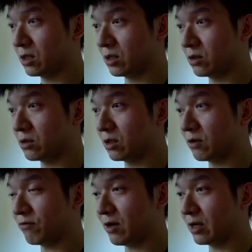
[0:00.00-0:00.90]
you're gonna
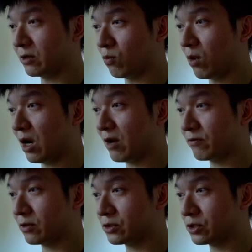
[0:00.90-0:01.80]
find the Y
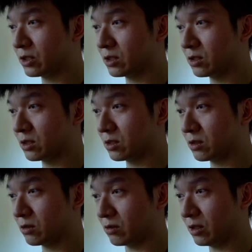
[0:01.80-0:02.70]
first,
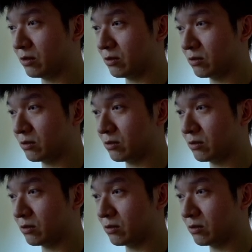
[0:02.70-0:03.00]
right?